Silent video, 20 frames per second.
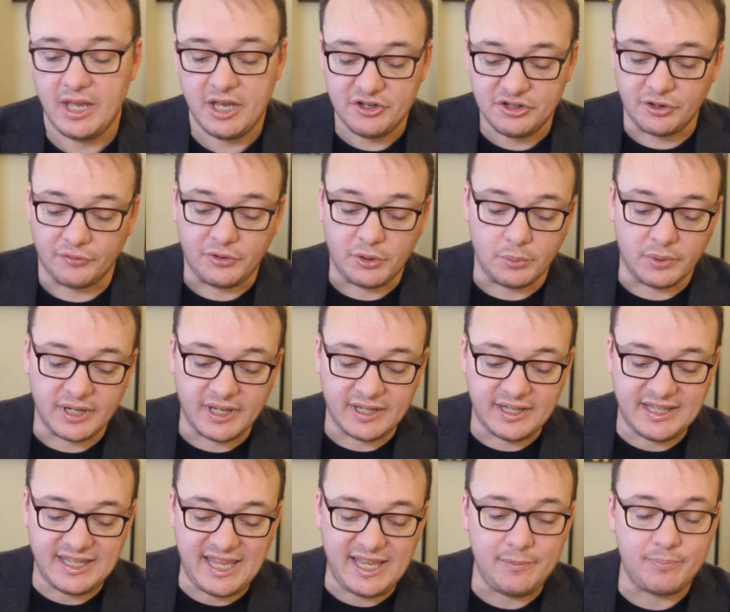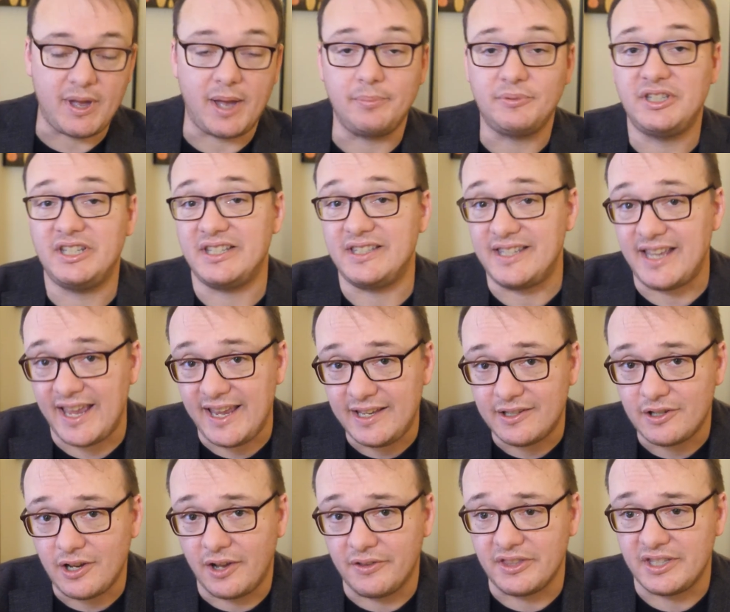So if you want to keep up to
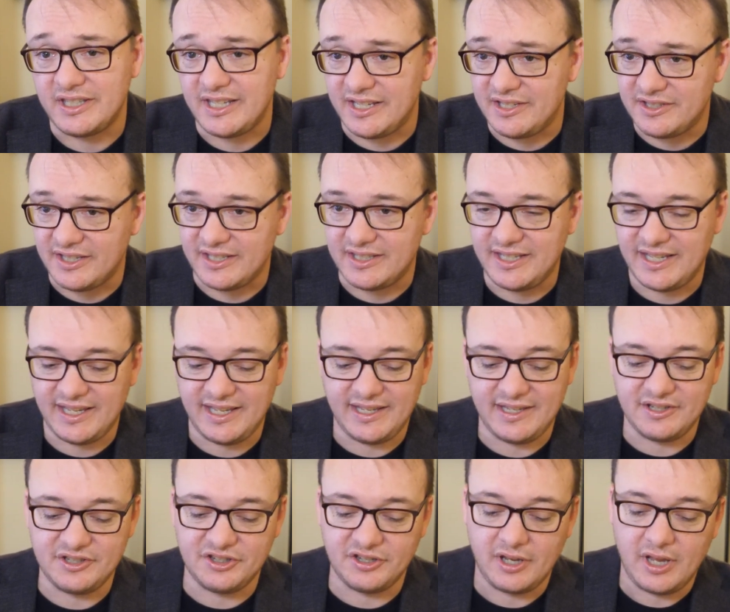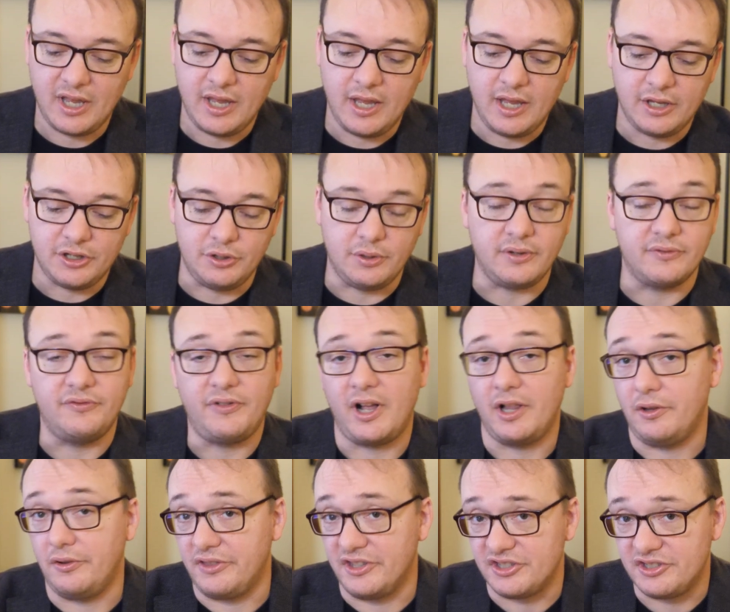date on the DCTs, you can
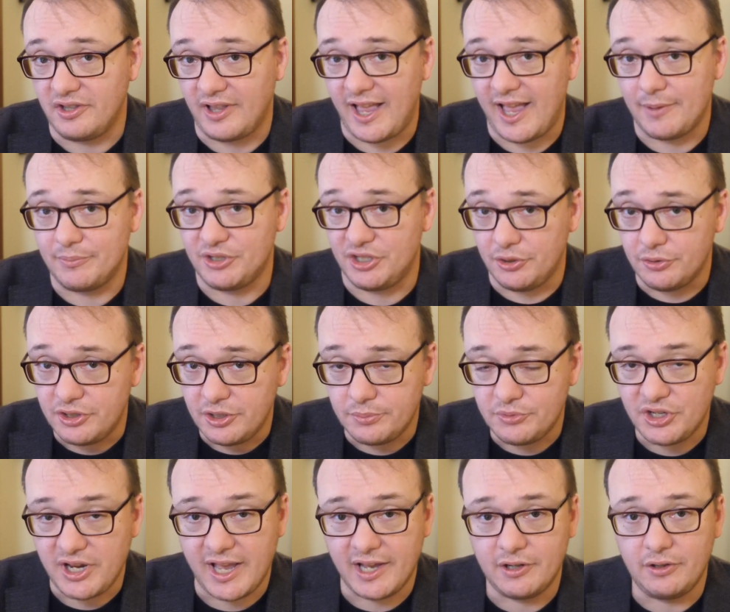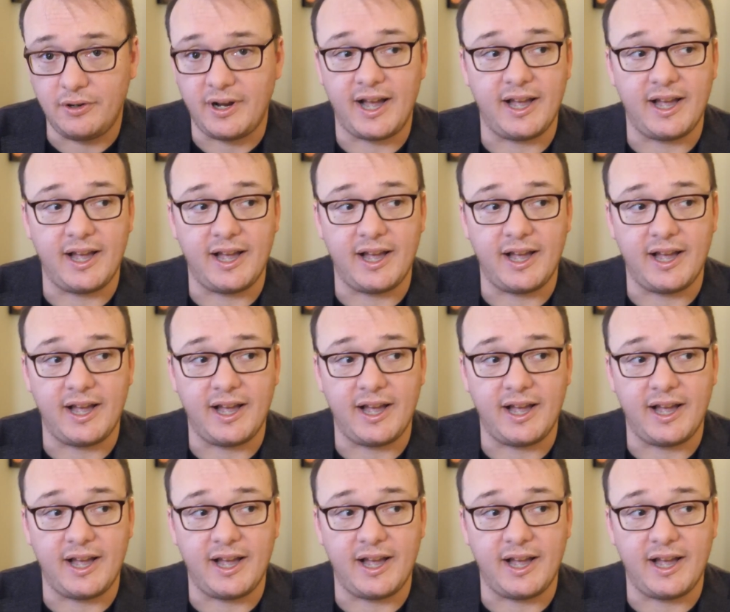follow this lab's YouTube channel.